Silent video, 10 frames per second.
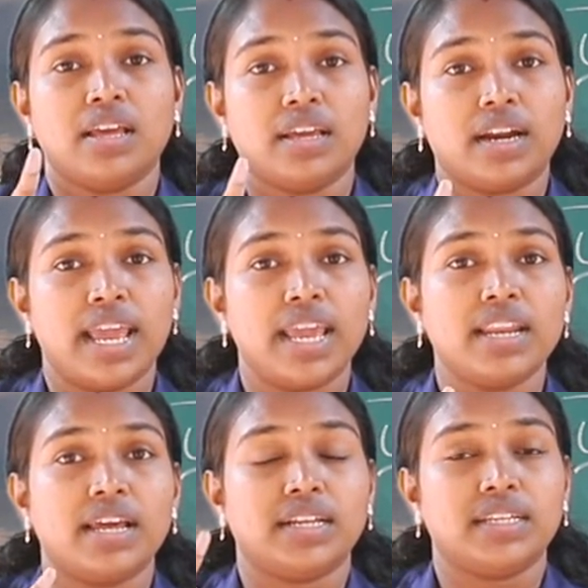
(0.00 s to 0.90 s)

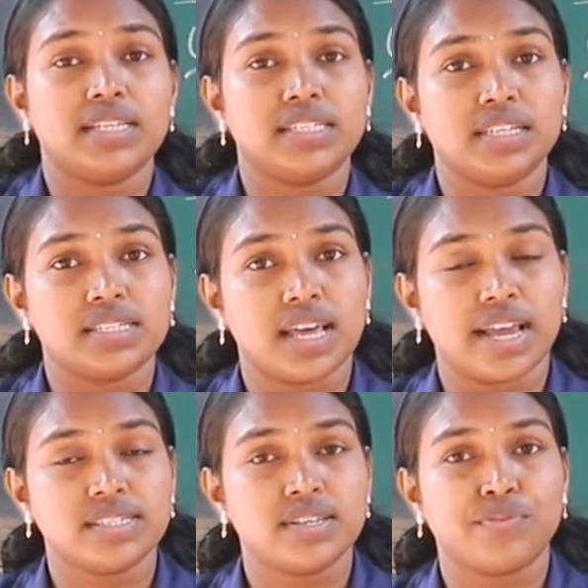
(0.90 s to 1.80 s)
grain, it is in the
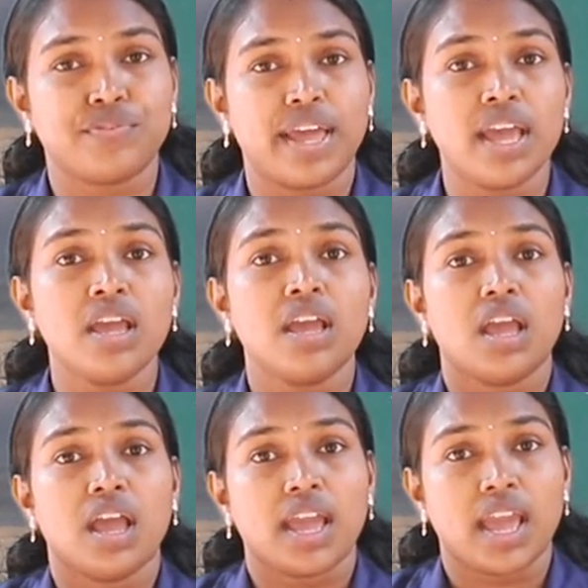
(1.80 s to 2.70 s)
size of a
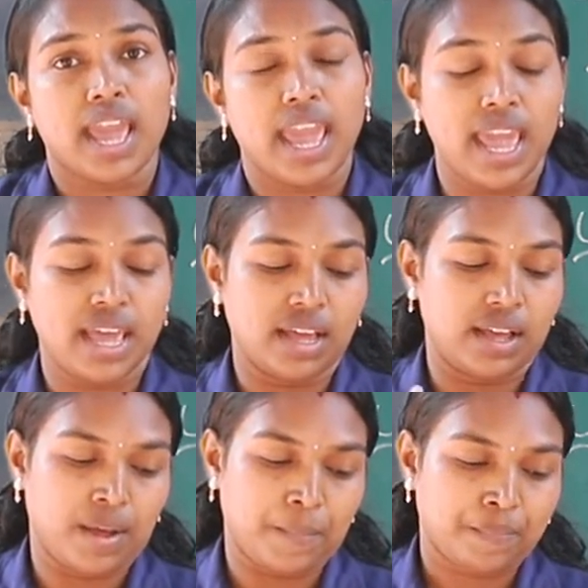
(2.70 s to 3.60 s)
egg.
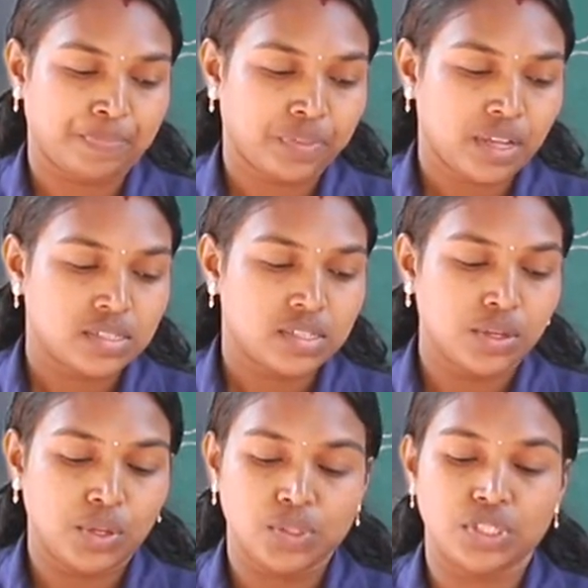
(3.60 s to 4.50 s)

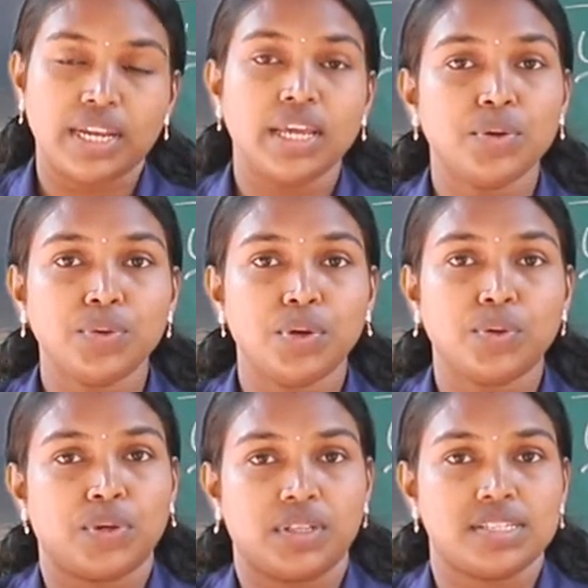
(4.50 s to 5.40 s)
So, usually you
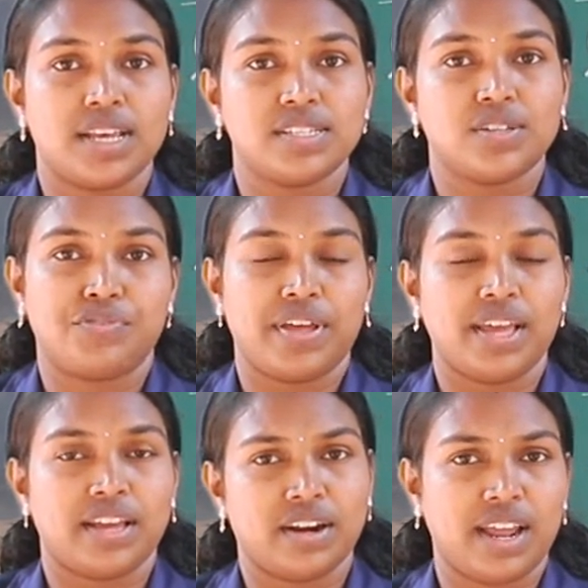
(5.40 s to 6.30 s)
know the size of
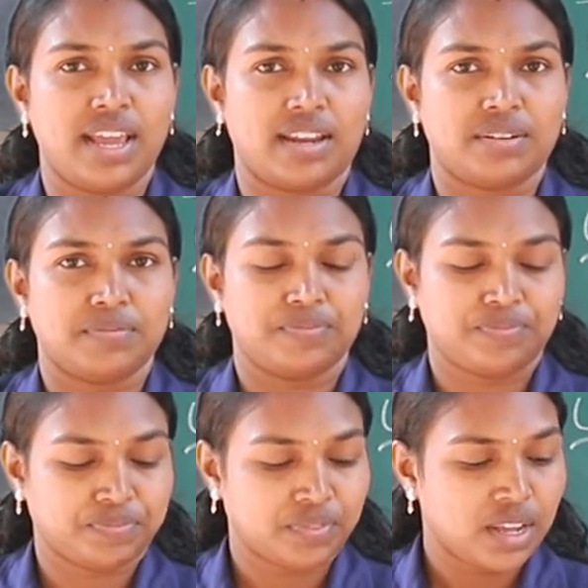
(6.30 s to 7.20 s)
a grain.
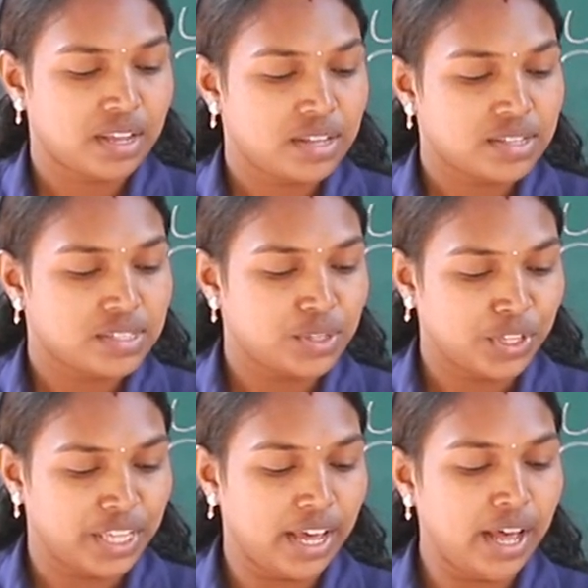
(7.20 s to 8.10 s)

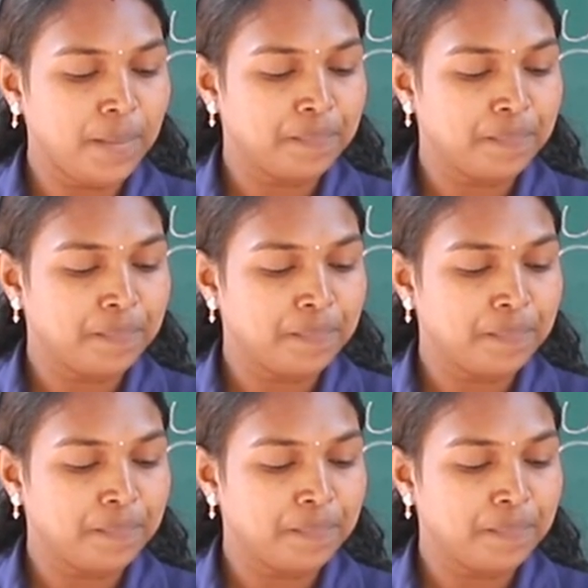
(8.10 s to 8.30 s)
So, here